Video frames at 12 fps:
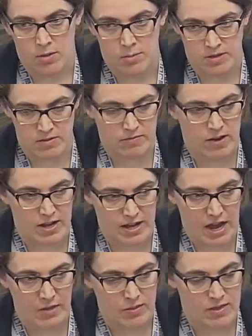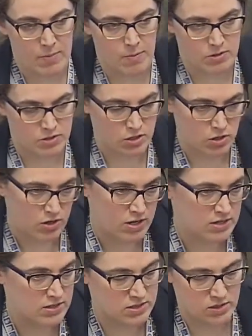but then finding out that person couldn't
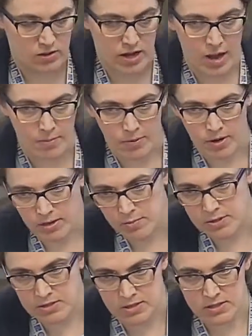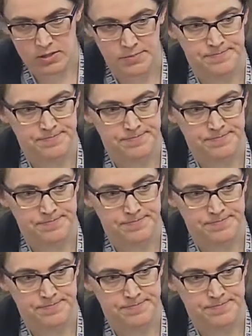necessarily operate the business.